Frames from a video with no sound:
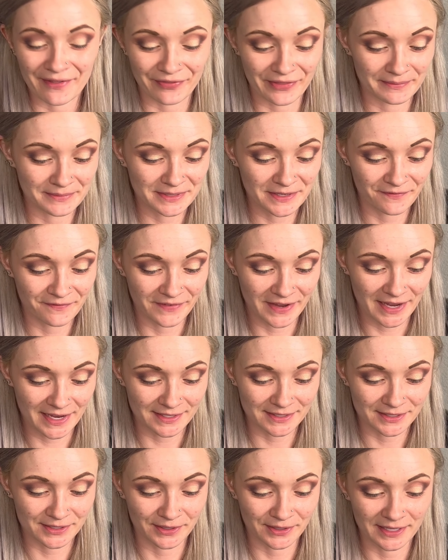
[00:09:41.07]
them to
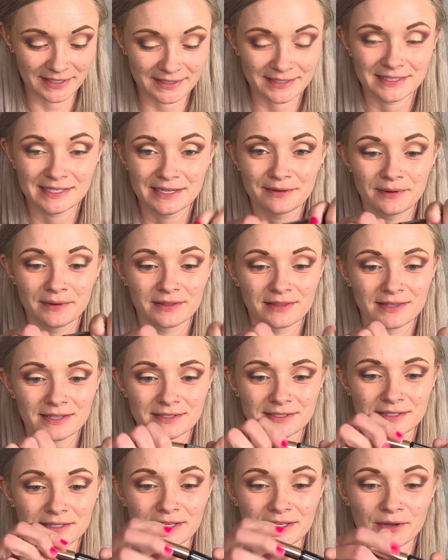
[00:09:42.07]
fit, so let's see what
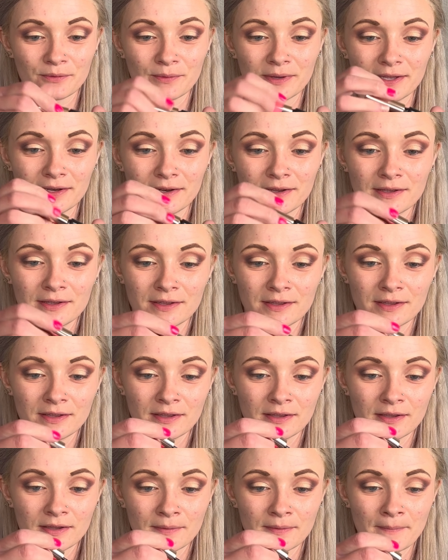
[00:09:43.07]
this liquid
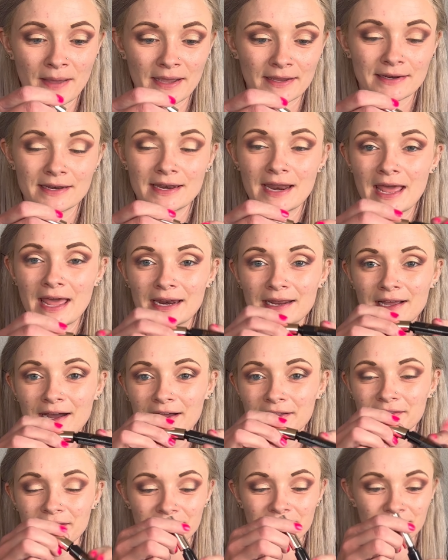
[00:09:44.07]
magnetic
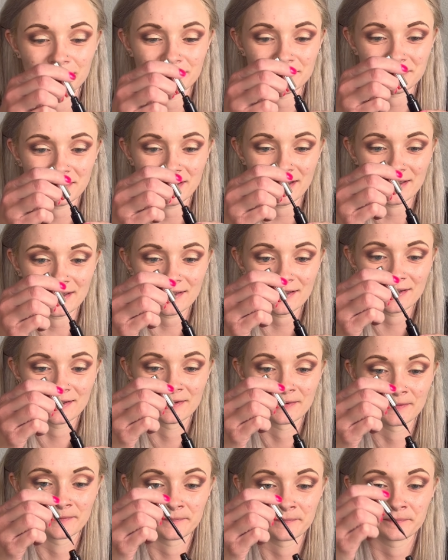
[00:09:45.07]
eyeliner is like.
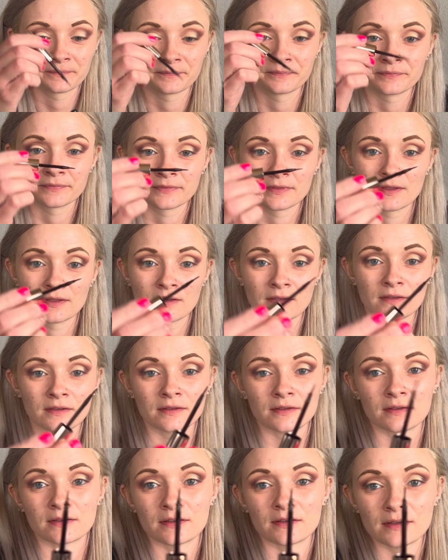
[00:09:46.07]

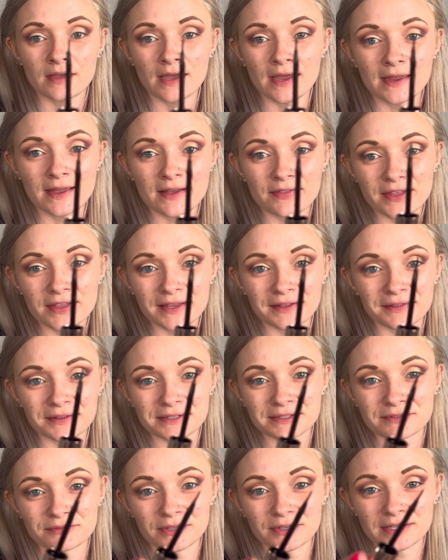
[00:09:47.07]
Okay, I think it
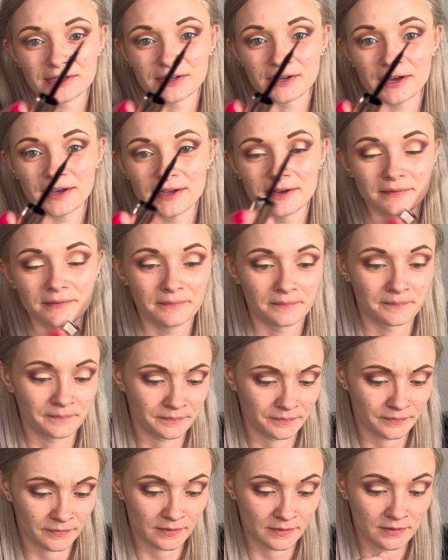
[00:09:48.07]
looks really good.
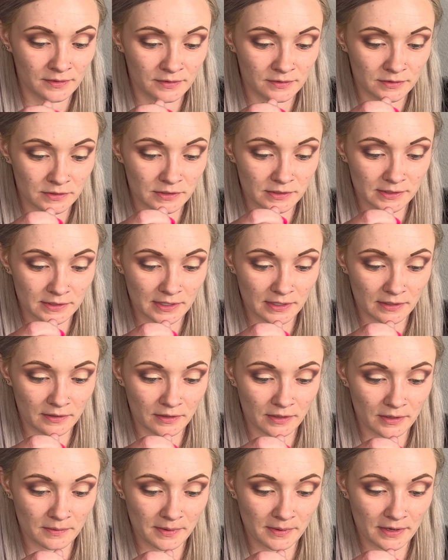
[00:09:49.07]
Just get a
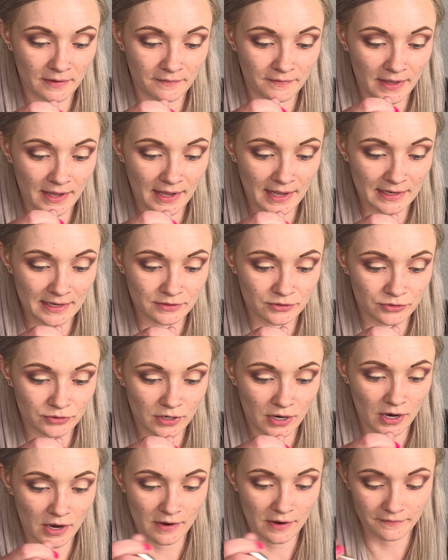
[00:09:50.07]
little bit of that extra
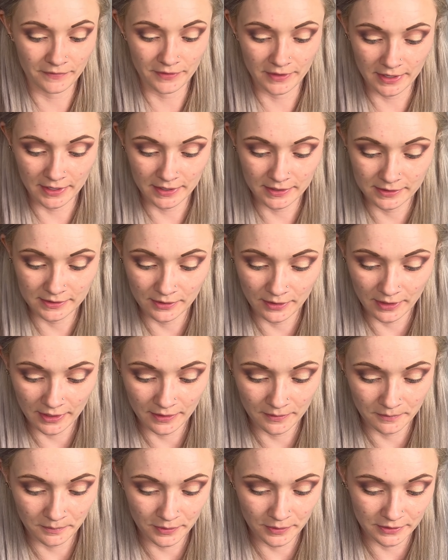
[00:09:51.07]
off there so that I
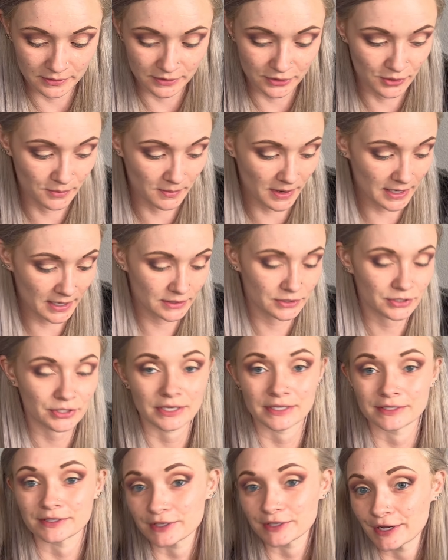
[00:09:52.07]
don't put too much,
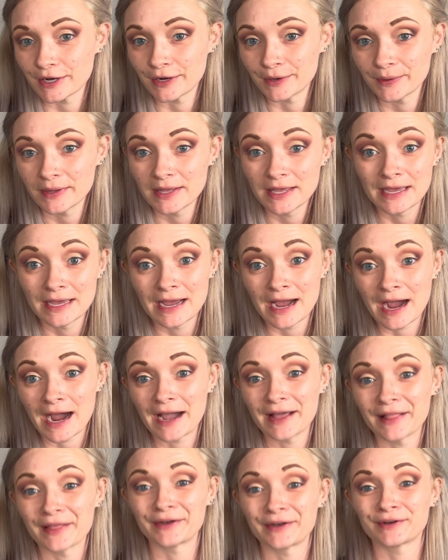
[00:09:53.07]
because you know,
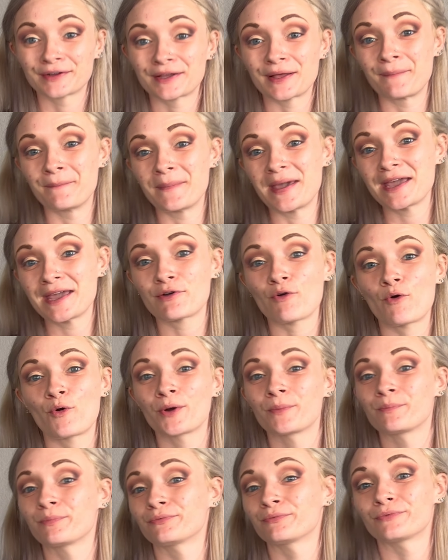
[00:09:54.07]
Eyeliner can make
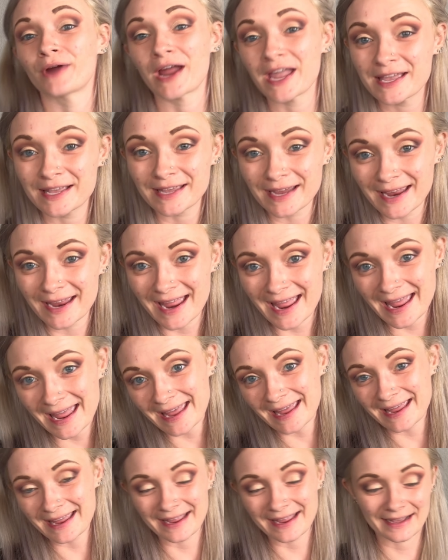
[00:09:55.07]
or break
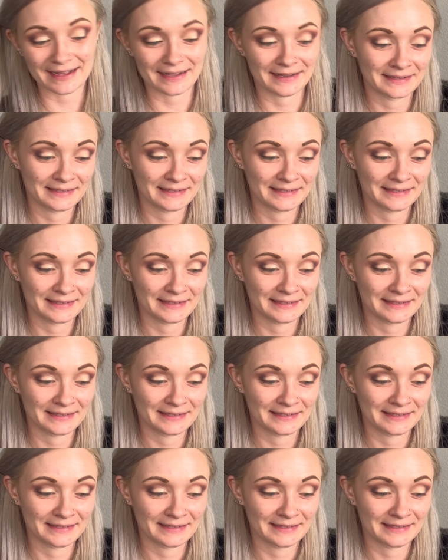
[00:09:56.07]
a